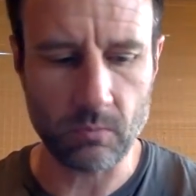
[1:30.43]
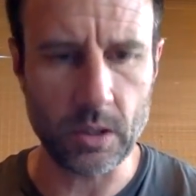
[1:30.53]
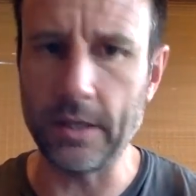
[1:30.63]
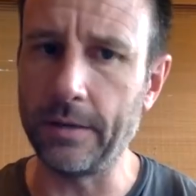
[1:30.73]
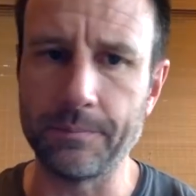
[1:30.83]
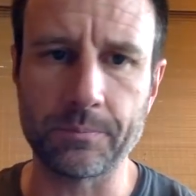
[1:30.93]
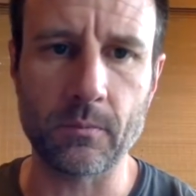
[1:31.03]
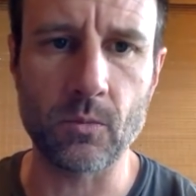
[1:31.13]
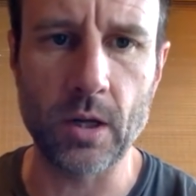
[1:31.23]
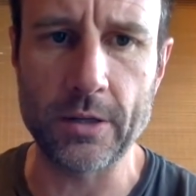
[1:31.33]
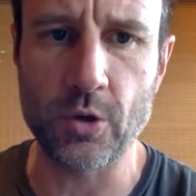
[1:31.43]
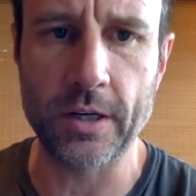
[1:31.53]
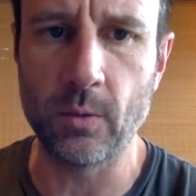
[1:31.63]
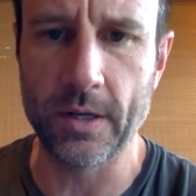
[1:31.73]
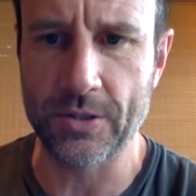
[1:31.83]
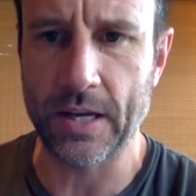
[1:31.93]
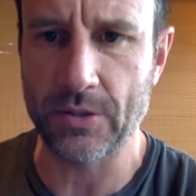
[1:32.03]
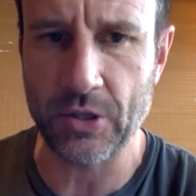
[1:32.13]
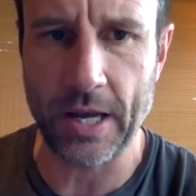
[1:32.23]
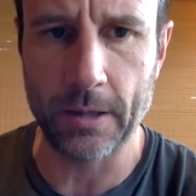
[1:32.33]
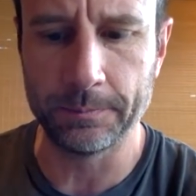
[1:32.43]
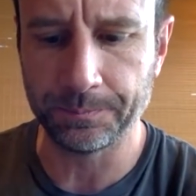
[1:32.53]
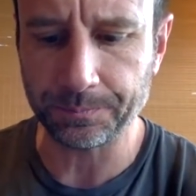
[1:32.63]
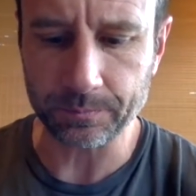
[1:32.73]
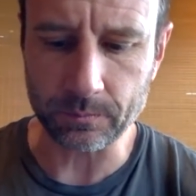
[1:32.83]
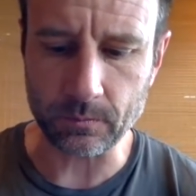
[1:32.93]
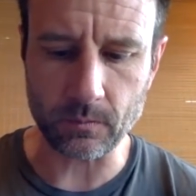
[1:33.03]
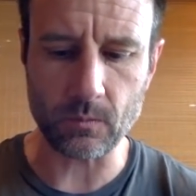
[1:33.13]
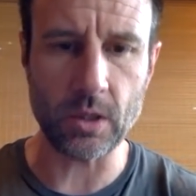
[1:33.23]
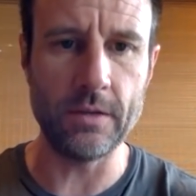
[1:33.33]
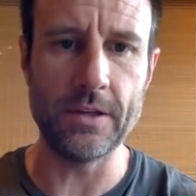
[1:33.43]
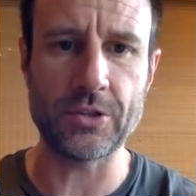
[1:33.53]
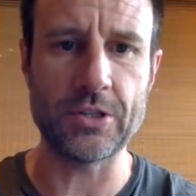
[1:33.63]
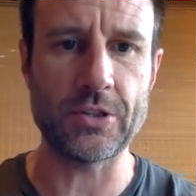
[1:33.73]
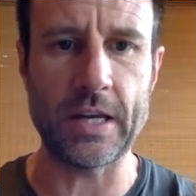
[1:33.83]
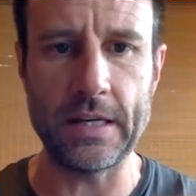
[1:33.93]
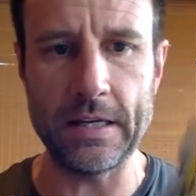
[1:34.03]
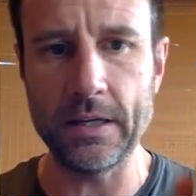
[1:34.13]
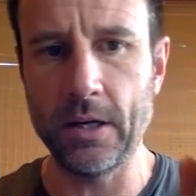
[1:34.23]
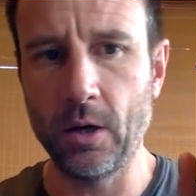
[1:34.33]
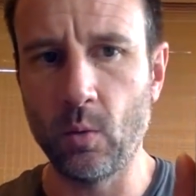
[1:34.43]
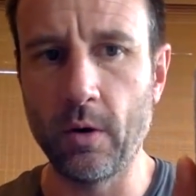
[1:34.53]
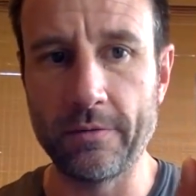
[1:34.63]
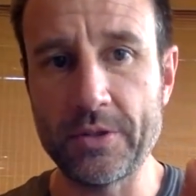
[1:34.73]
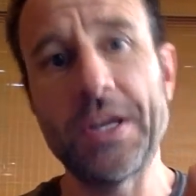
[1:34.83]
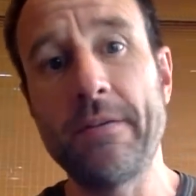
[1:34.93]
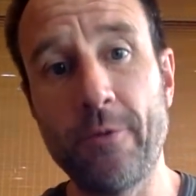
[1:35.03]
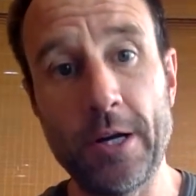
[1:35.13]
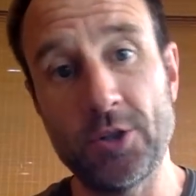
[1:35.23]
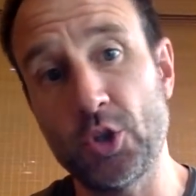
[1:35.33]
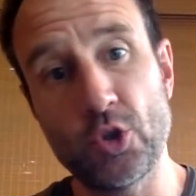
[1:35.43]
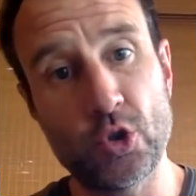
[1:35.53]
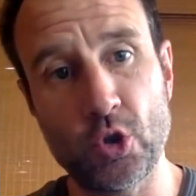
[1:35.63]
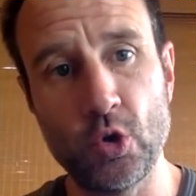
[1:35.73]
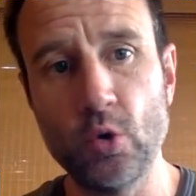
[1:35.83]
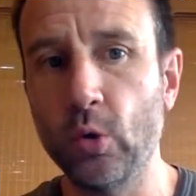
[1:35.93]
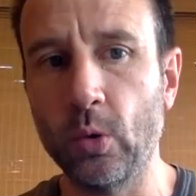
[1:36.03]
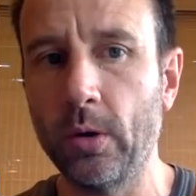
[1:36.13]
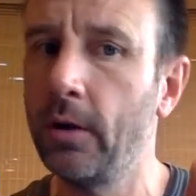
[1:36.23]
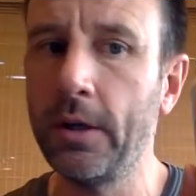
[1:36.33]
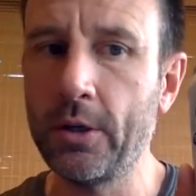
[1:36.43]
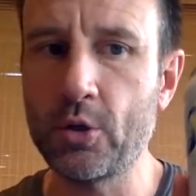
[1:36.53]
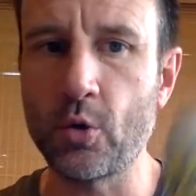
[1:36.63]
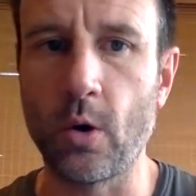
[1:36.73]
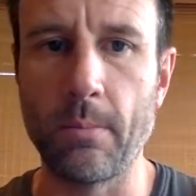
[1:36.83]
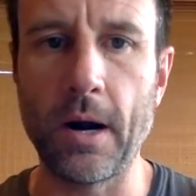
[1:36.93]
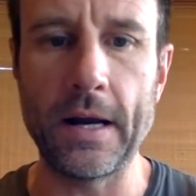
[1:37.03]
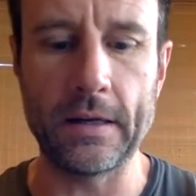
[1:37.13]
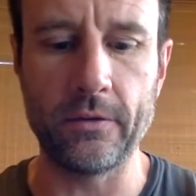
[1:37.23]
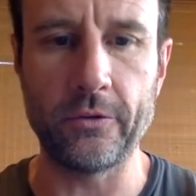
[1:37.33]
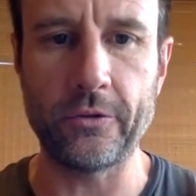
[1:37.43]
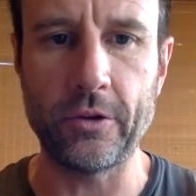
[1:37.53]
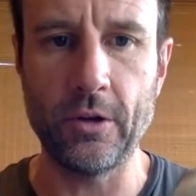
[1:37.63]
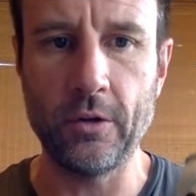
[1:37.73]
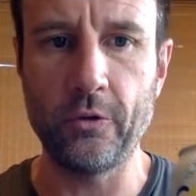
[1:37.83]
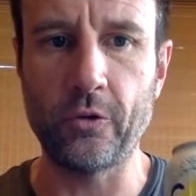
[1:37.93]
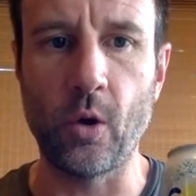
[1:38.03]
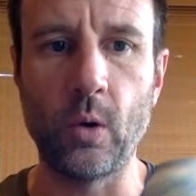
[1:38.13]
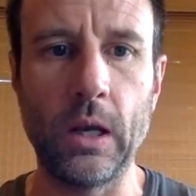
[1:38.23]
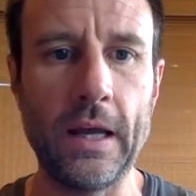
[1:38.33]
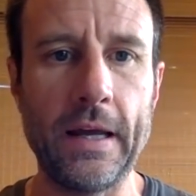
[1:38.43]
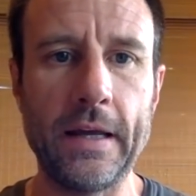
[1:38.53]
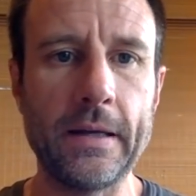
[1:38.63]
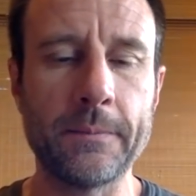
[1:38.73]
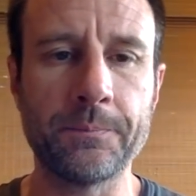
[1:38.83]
And I drink it when it's on sale. And this is one of Safeway's 2 store brands, Soleil,